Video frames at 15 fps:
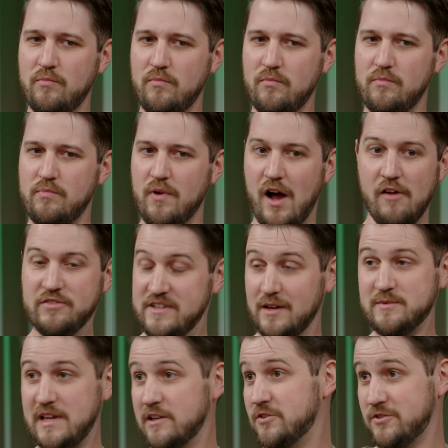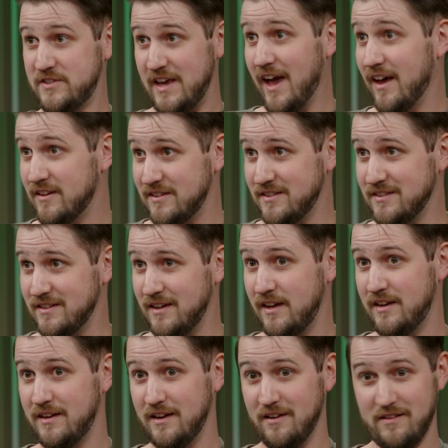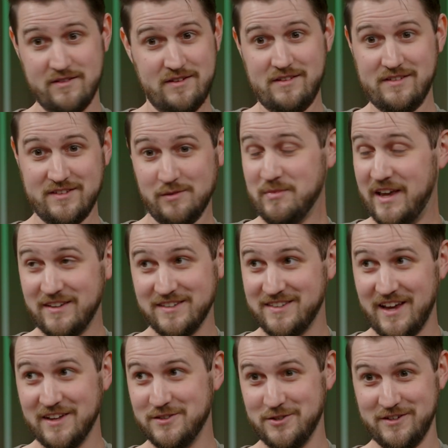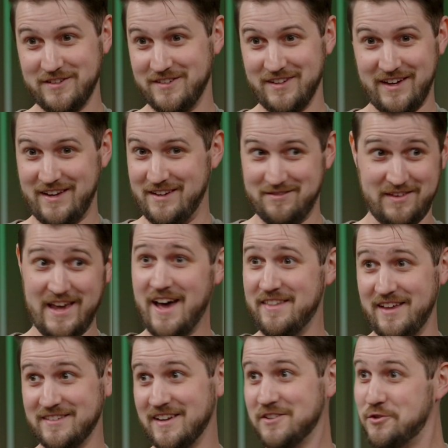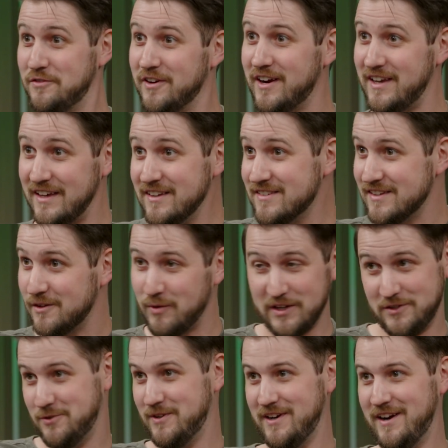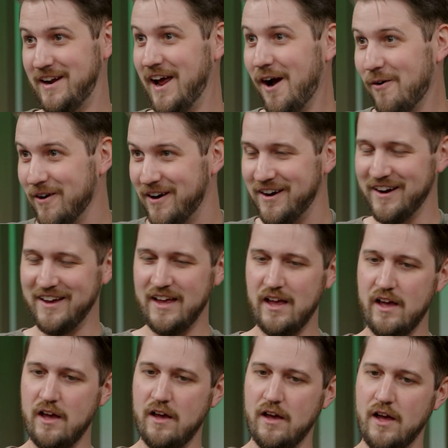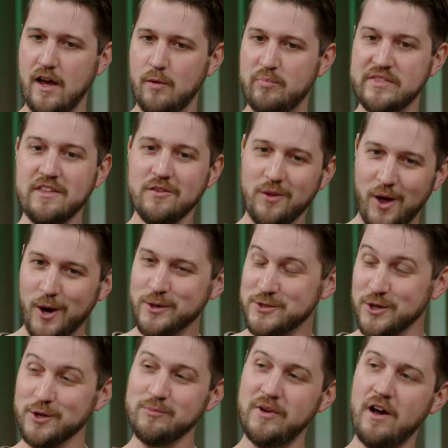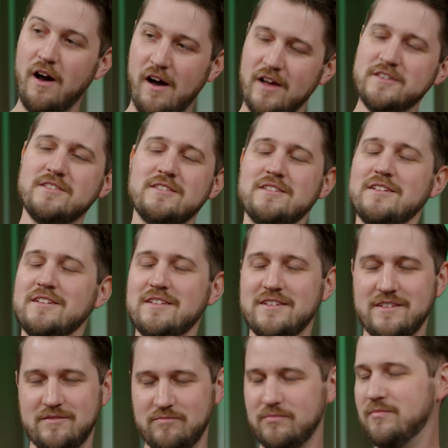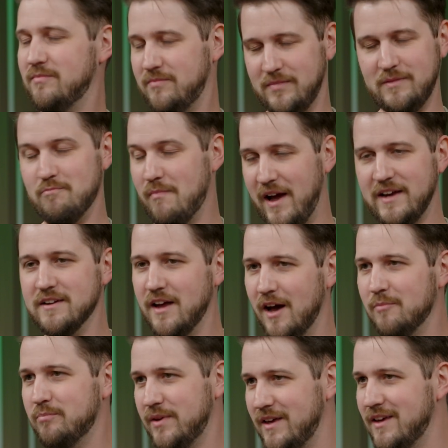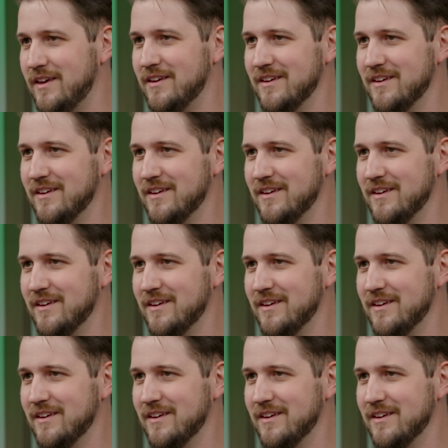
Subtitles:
oftentimes the answer is yes. And in some cases the answer is like, yeah, that's actually very easy. We could do it in an hour. But the long-term cost might not be,